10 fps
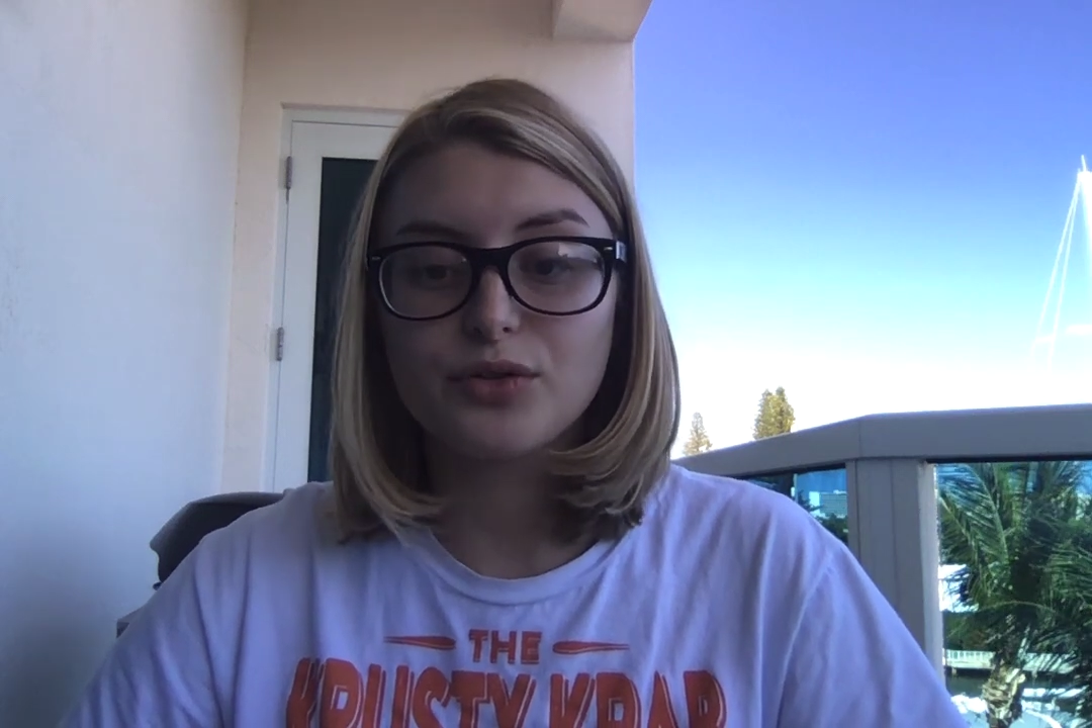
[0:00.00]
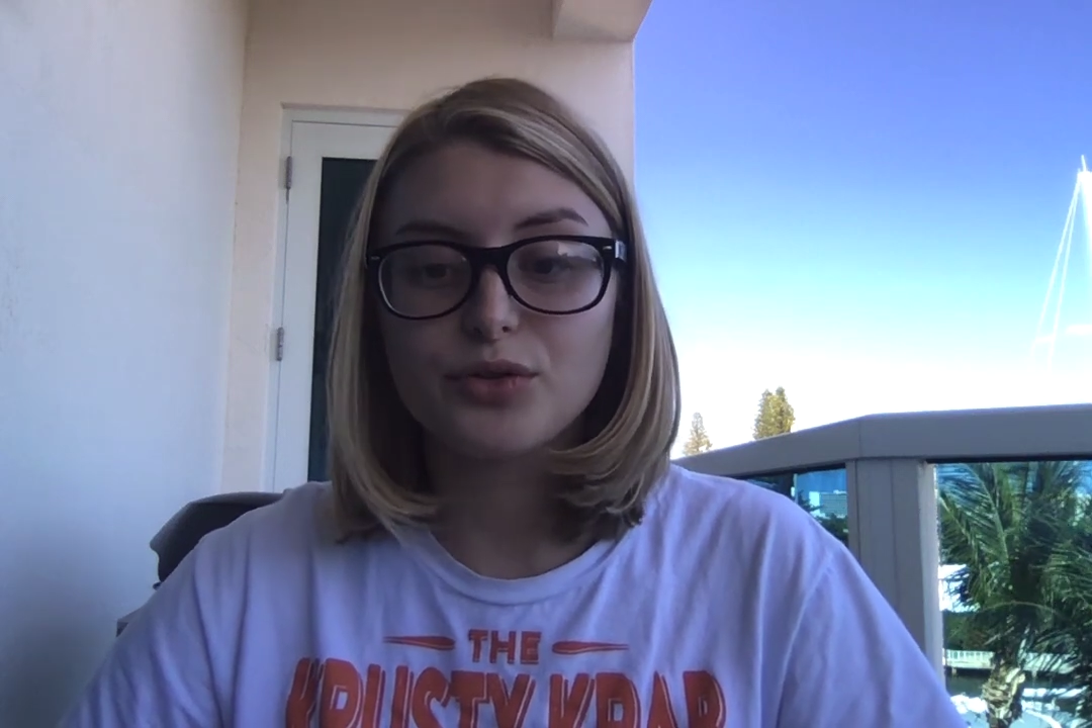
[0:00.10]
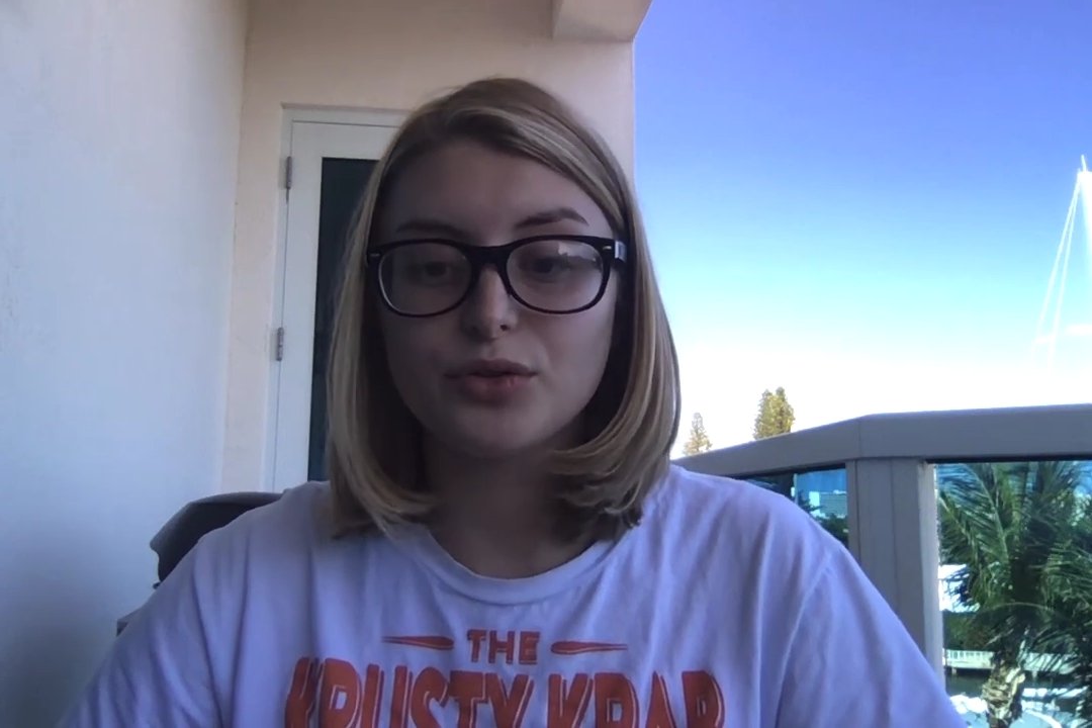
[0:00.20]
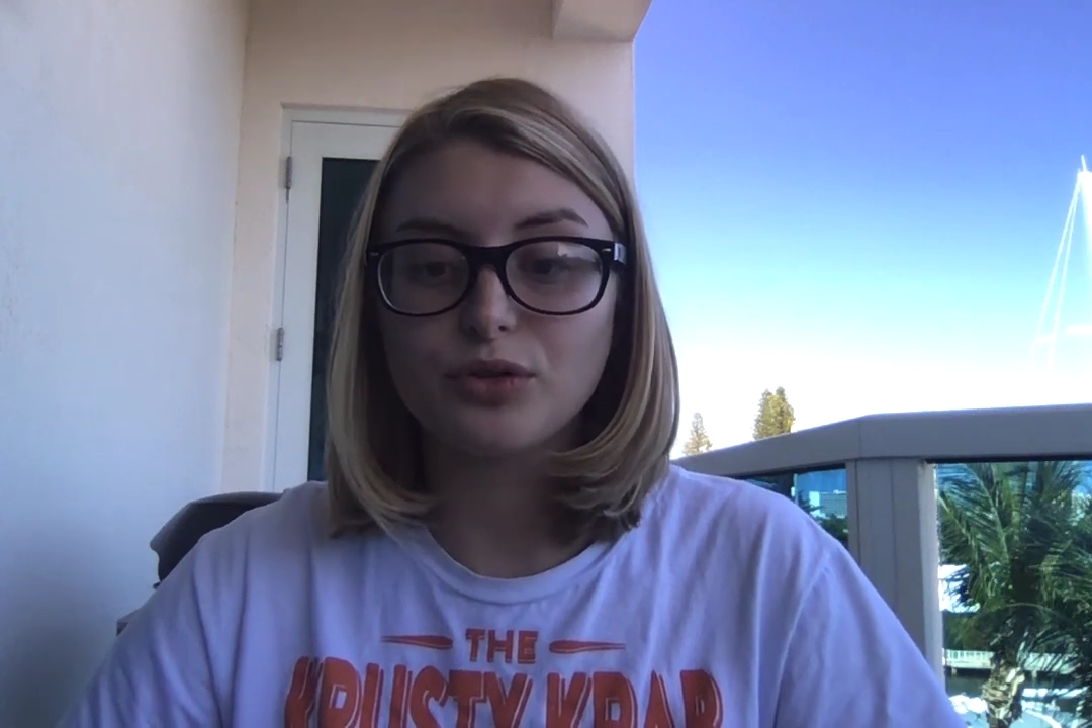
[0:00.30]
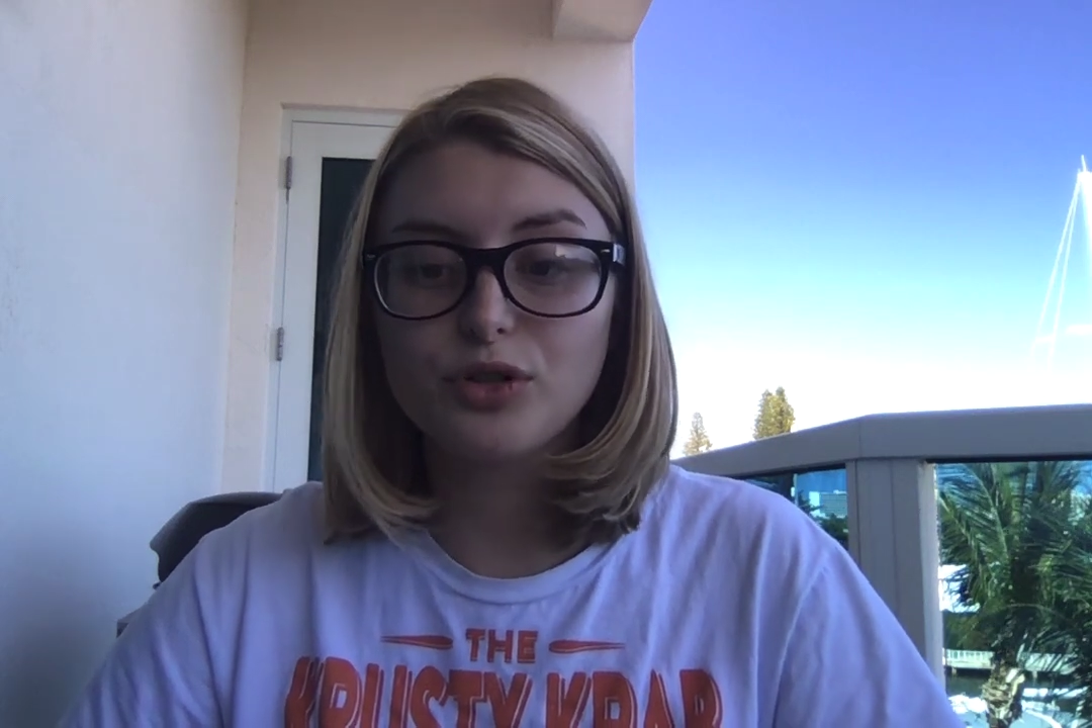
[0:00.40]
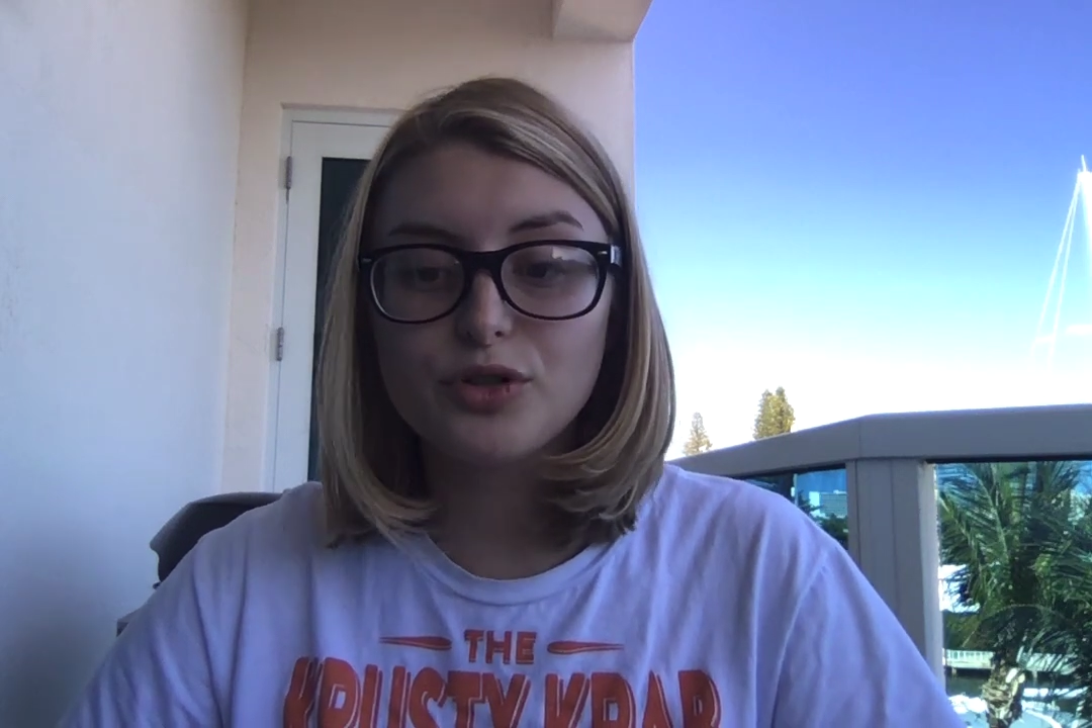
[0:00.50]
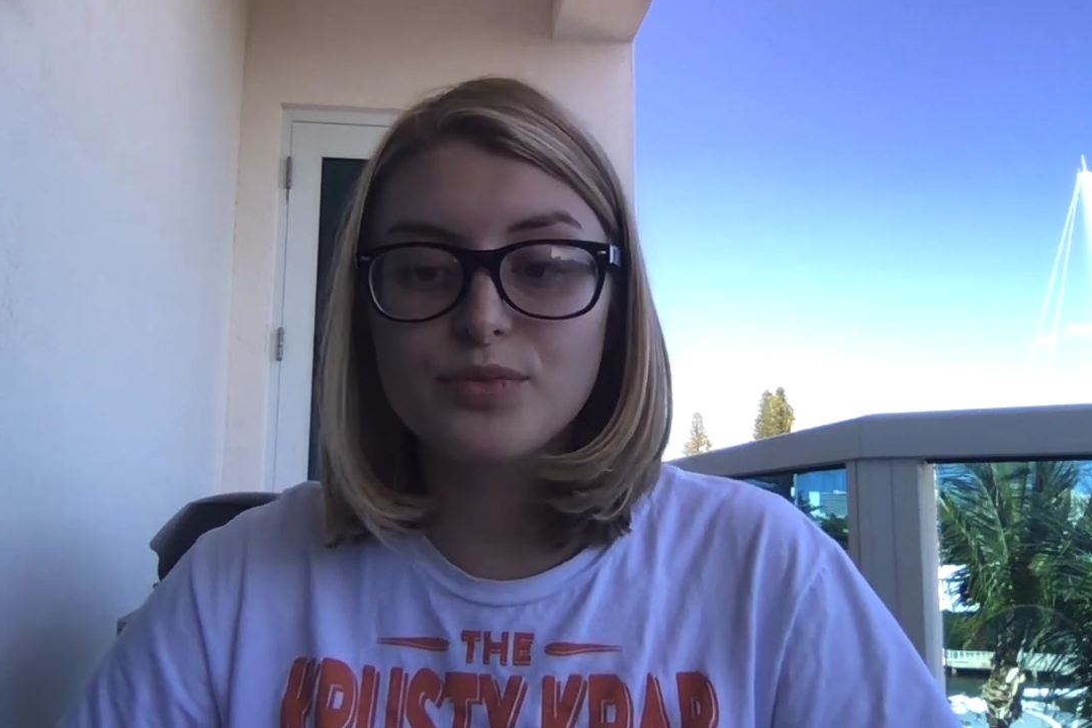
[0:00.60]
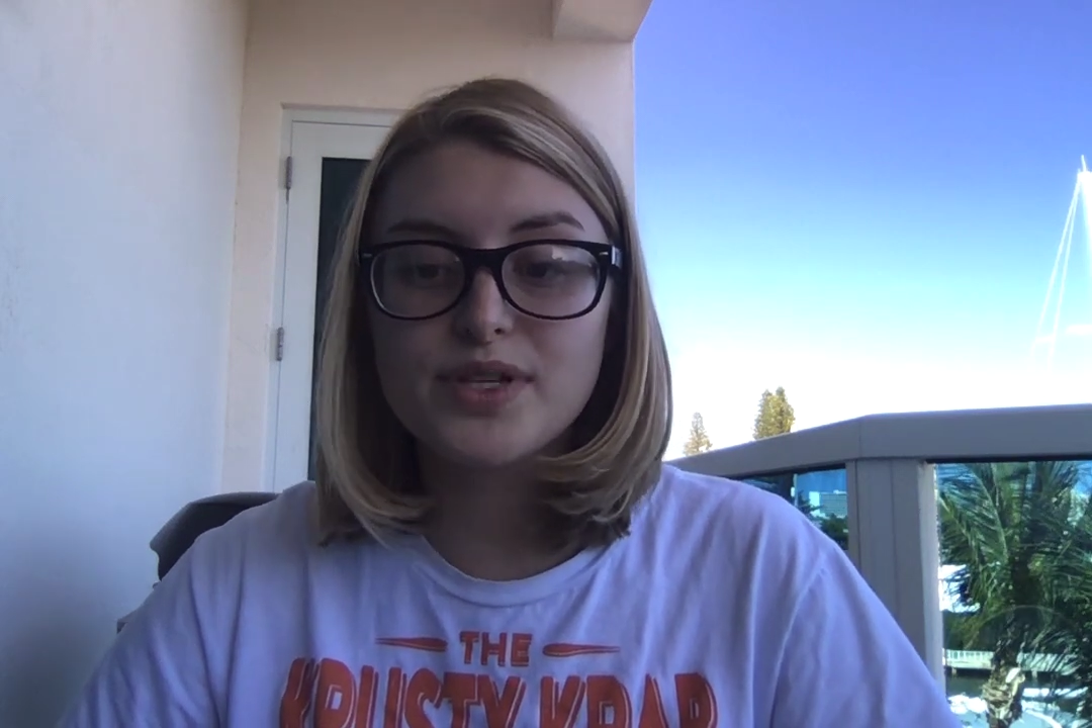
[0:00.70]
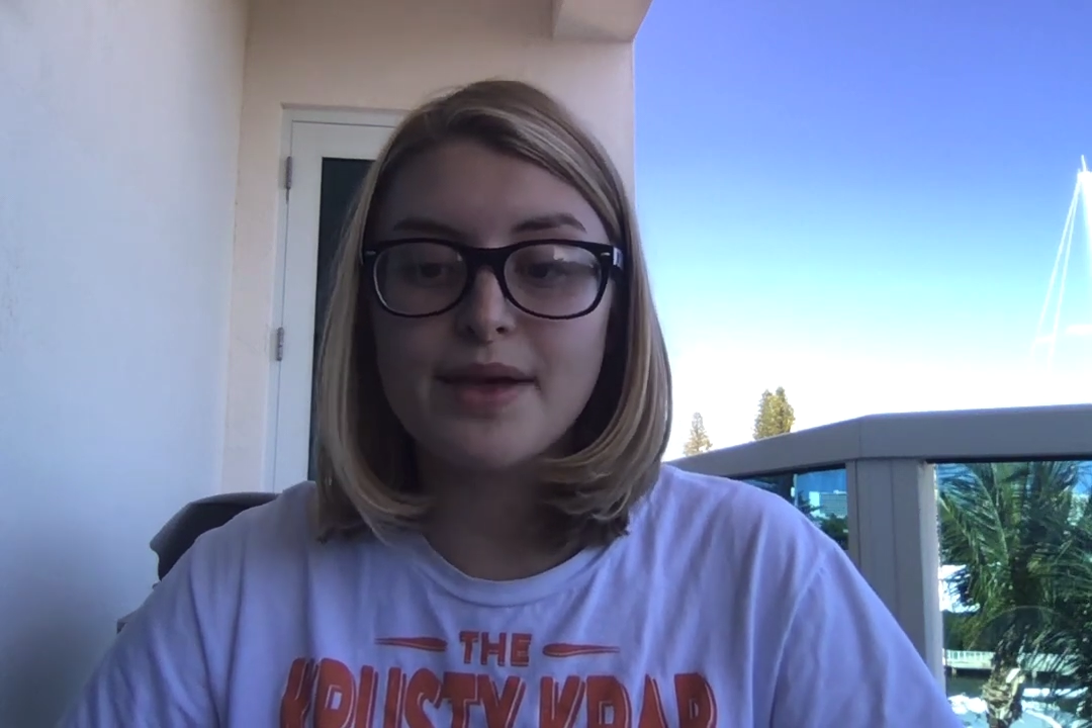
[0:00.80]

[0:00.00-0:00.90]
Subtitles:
crude looms